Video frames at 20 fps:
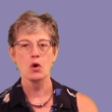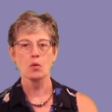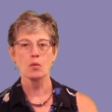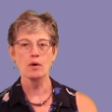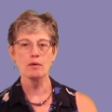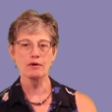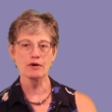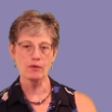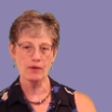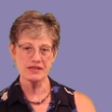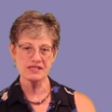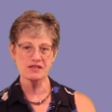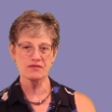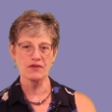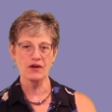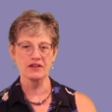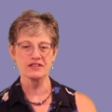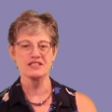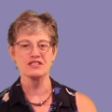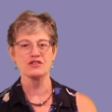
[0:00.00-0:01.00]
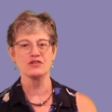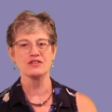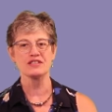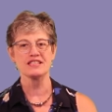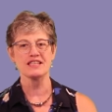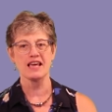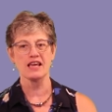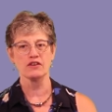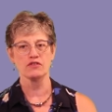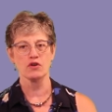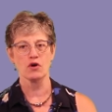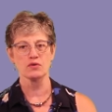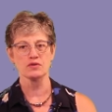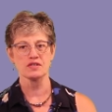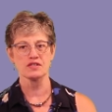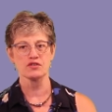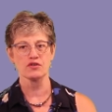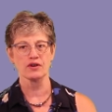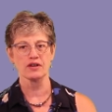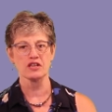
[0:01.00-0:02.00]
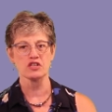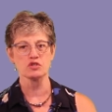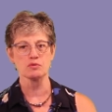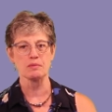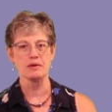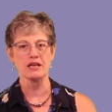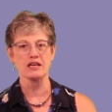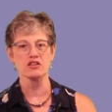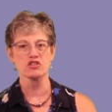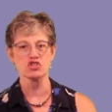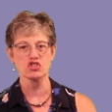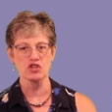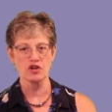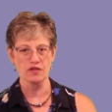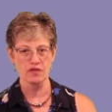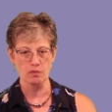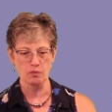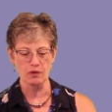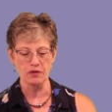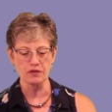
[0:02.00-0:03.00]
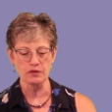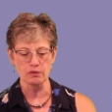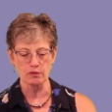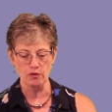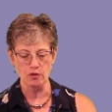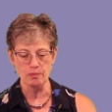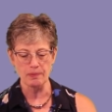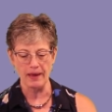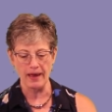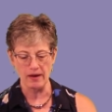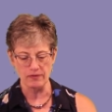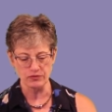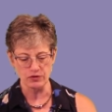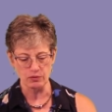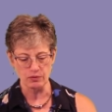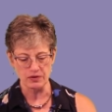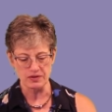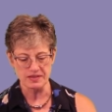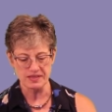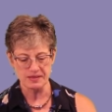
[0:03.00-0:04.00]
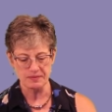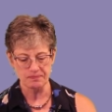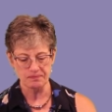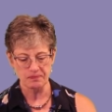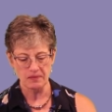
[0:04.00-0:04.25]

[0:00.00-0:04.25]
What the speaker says: We request a volunteer to take notes during each meeting and share them with the group afterwards.